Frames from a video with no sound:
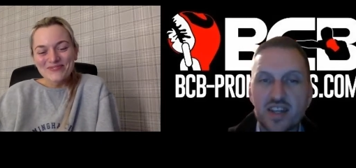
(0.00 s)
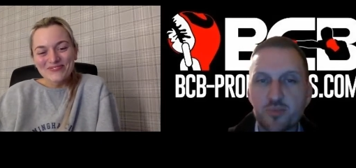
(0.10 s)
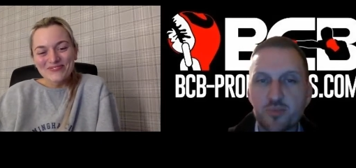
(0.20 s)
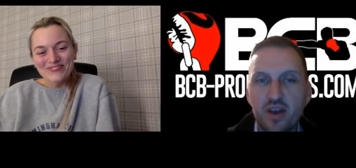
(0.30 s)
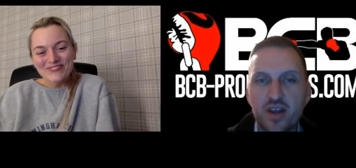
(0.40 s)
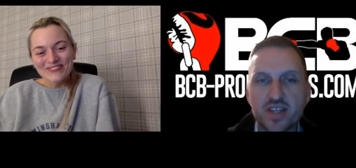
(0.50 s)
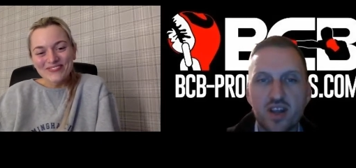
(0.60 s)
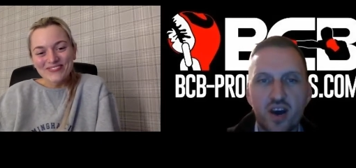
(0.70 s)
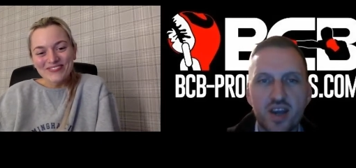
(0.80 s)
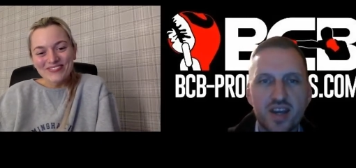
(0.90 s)
Speaker 1: experience
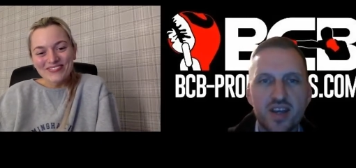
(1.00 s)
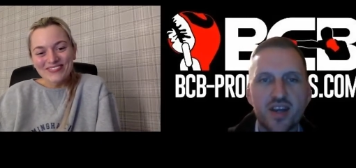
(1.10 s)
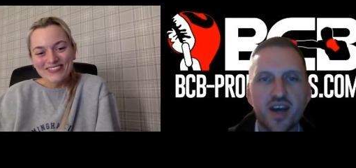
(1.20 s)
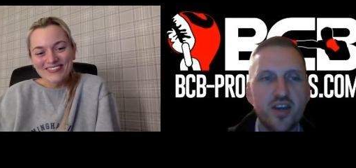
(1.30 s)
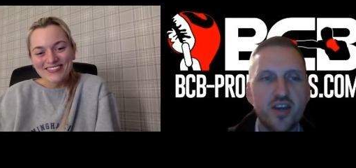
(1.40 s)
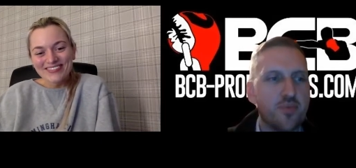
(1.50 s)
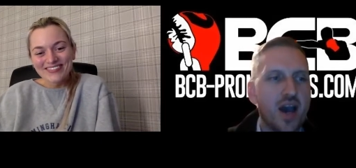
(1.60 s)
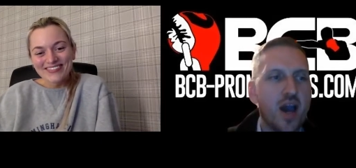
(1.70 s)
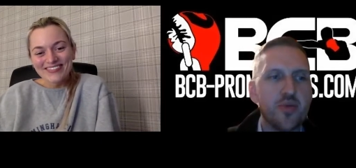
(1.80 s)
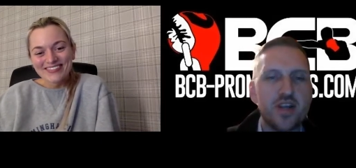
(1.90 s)
like? And are you
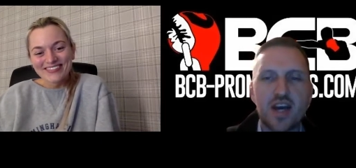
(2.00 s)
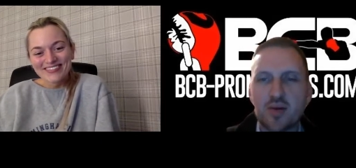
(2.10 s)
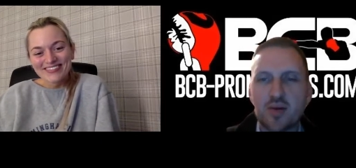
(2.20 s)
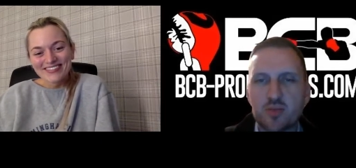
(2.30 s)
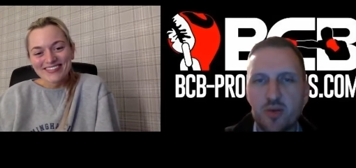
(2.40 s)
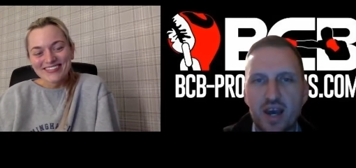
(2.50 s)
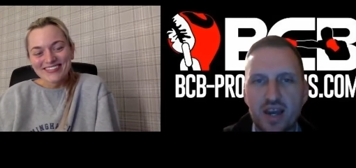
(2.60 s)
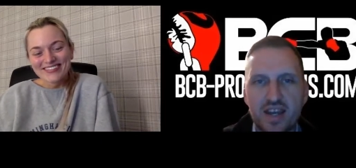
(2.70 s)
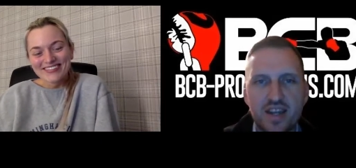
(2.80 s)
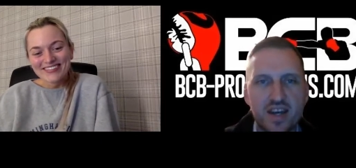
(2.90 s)
happy now to be
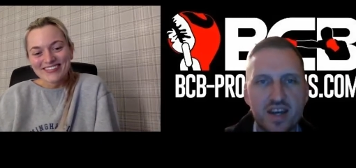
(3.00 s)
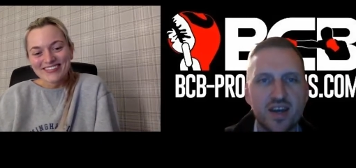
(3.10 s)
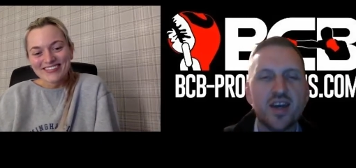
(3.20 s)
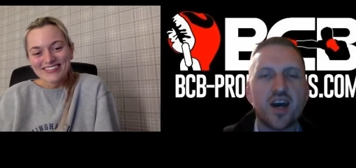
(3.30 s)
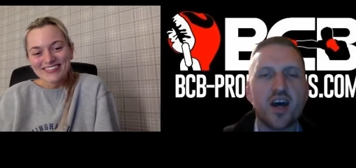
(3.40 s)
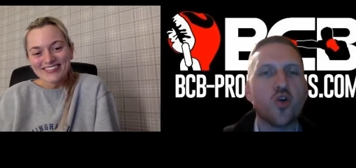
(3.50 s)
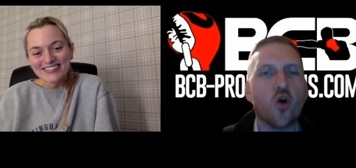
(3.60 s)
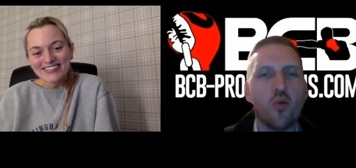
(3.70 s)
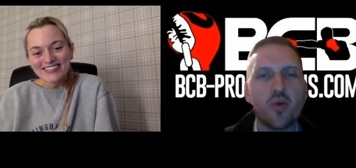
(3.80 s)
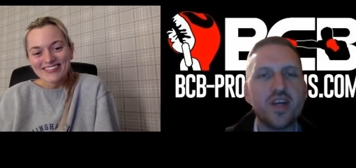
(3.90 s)
back in a, a
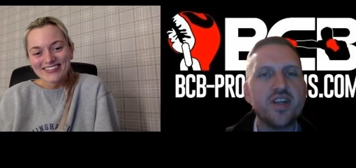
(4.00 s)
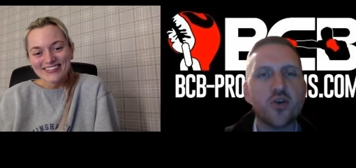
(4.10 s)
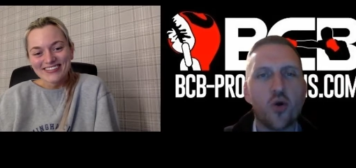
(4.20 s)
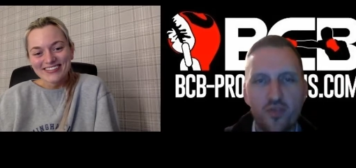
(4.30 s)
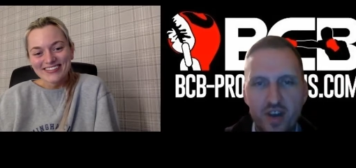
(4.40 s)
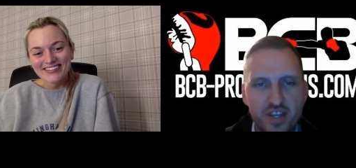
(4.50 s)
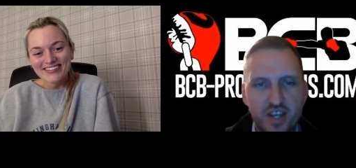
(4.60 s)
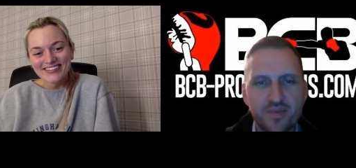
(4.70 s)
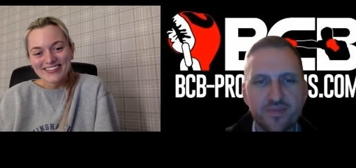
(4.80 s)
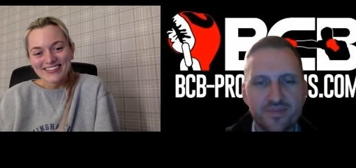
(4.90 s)
normal indoor
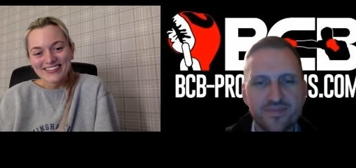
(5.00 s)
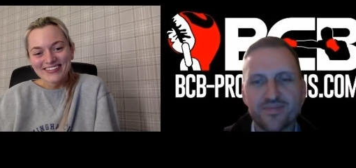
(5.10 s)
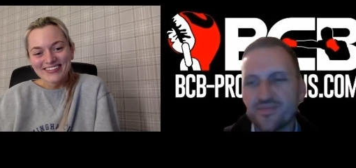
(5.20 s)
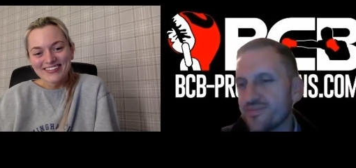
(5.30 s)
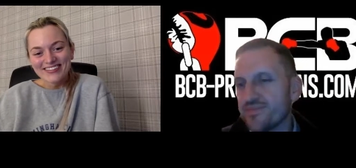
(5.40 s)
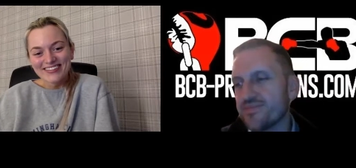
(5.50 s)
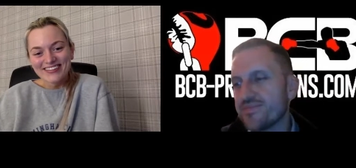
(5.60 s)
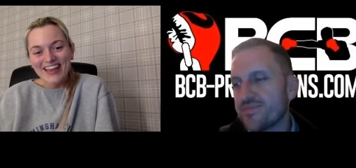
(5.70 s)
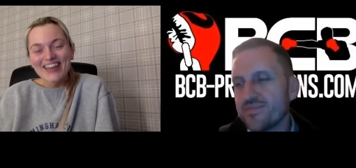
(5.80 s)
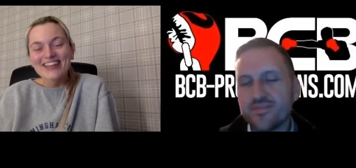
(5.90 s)
venue?
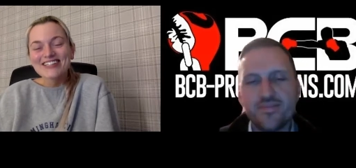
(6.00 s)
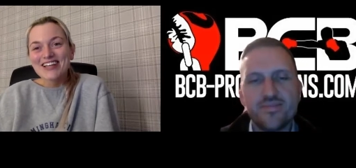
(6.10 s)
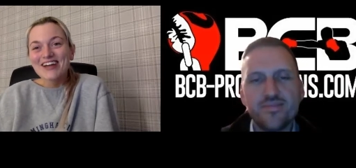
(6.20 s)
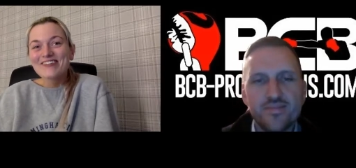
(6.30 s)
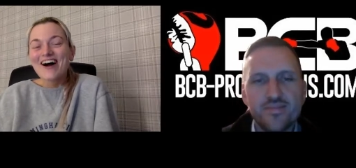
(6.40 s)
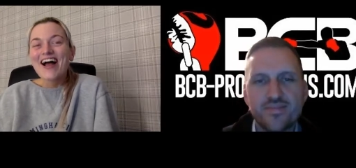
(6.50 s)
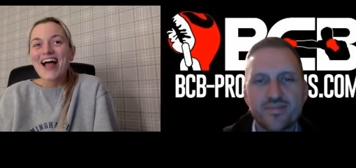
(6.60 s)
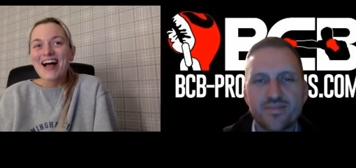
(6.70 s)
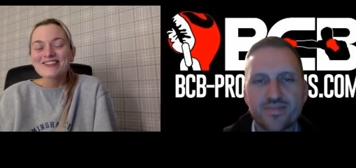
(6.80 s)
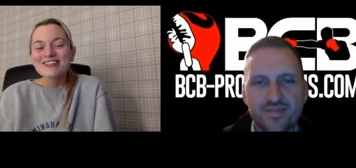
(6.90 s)
Speaker 2: do you know what? I
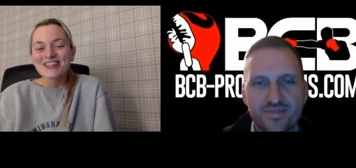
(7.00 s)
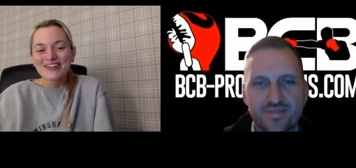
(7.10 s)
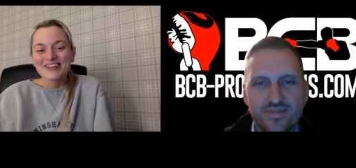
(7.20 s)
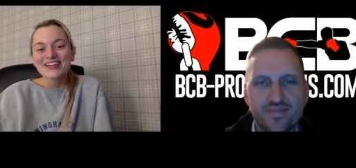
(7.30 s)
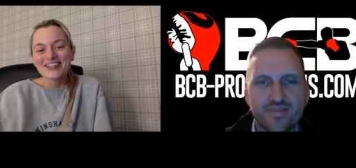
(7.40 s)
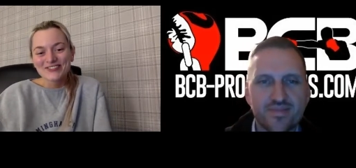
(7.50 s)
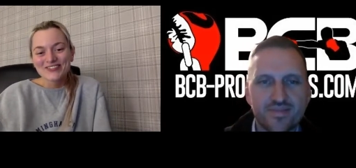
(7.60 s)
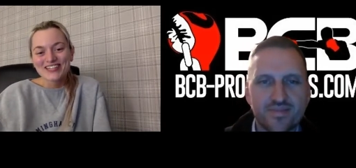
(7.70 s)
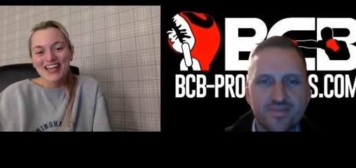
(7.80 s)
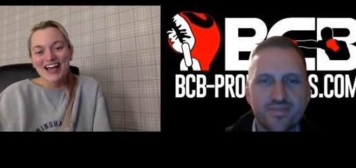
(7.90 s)
absolutely loved it.
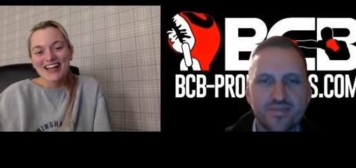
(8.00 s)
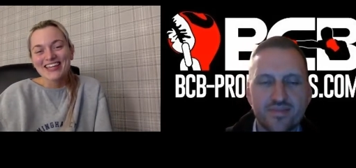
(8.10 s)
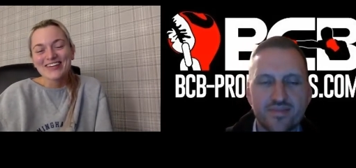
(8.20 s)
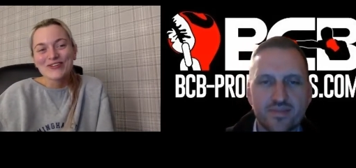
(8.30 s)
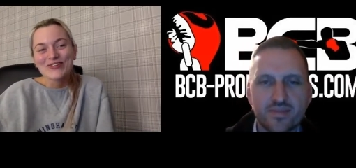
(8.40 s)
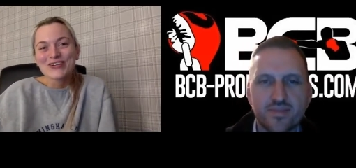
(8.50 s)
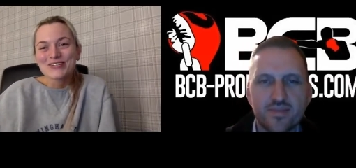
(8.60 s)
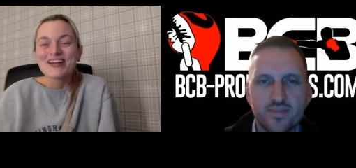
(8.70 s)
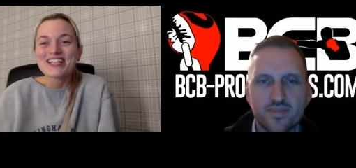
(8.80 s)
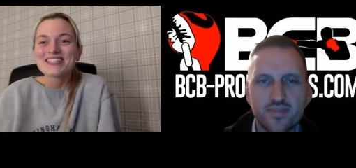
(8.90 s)
I think if you watch my
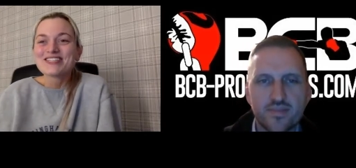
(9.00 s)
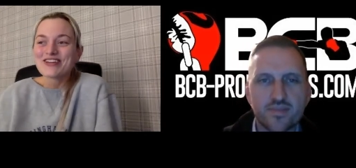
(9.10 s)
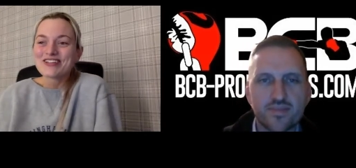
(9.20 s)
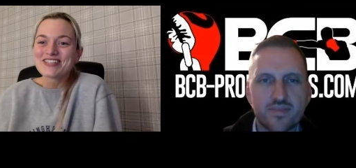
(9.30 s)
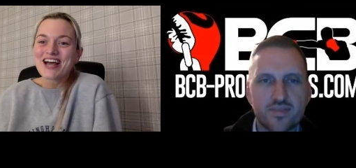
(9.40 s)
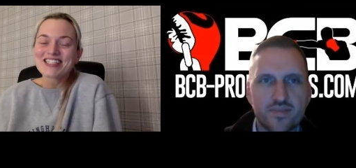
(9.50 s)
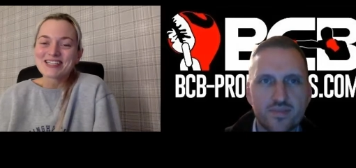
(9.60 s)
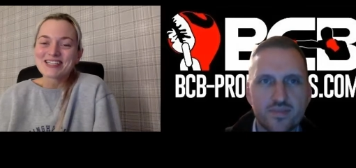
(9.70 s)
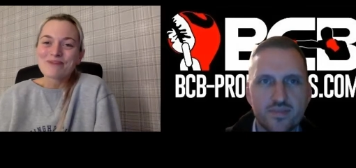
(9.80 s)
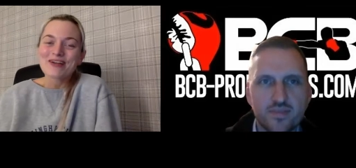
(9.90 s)
interviews that I did
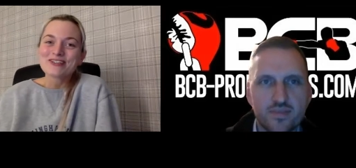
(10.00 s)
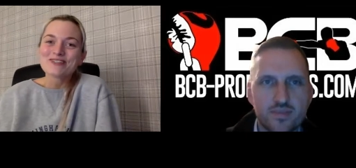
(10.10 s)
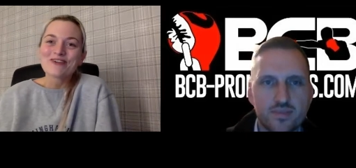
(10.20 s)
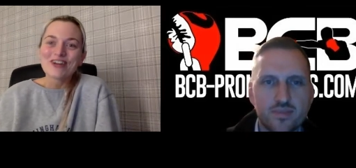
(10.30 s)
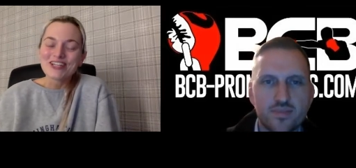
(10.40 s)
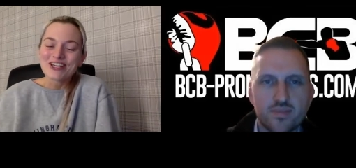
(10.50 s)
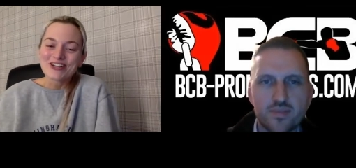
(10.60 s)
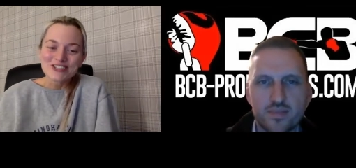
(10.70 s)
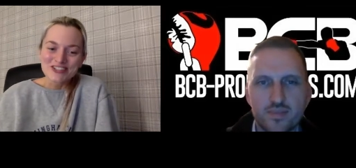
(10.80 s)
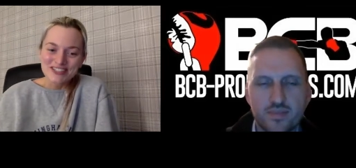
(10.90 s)
post fight, you could
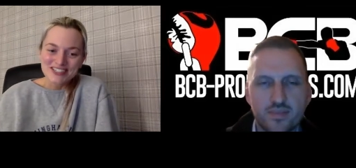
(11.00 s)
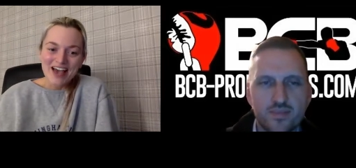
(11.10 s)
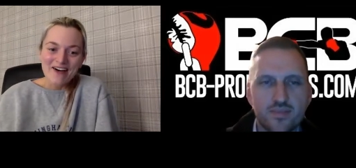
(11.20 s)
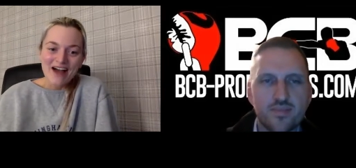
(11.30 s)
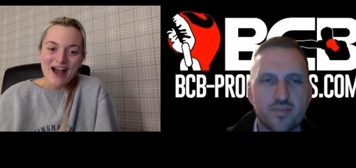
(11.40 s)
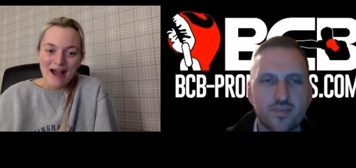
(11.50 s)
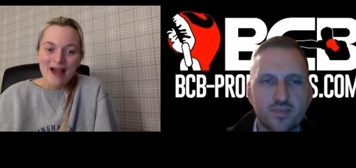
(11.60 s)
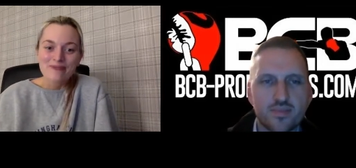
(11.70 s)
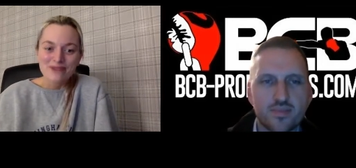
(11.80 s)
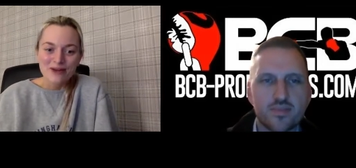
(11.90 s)
just tell how happy I